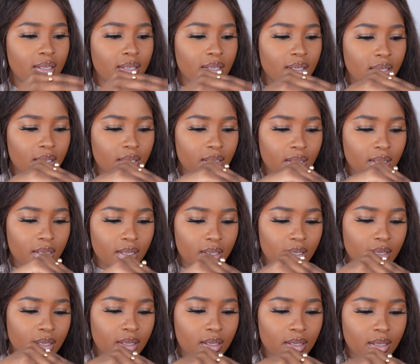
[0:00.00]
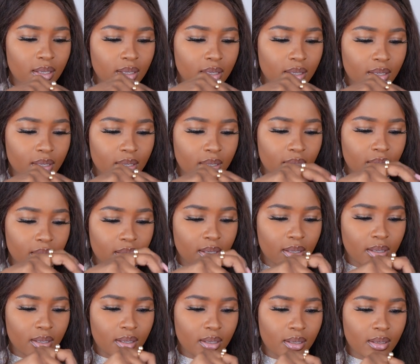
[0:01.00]

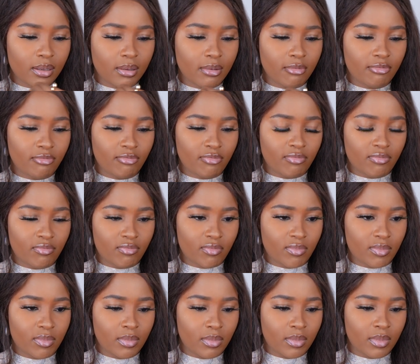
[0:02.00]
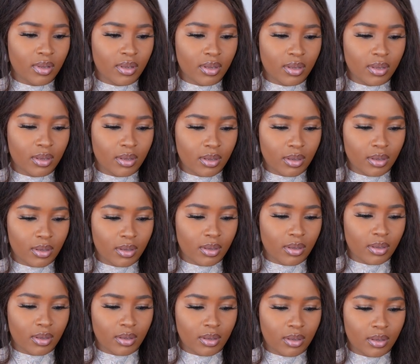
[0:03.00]

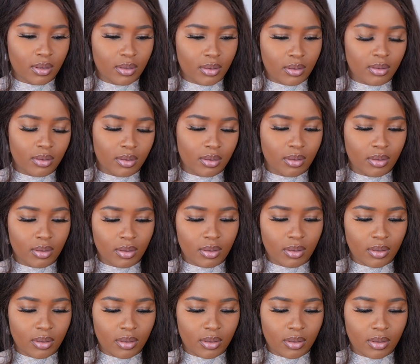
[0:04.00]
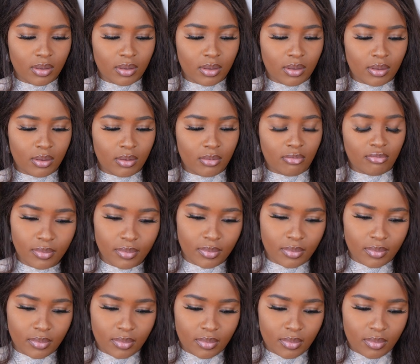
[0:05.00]

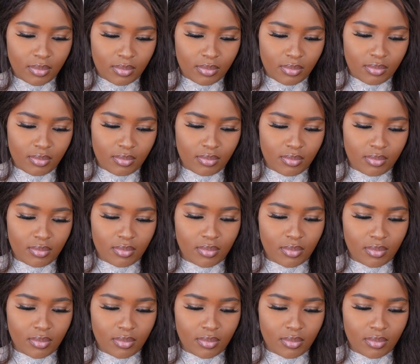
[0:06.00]
No one is speaking in this clip.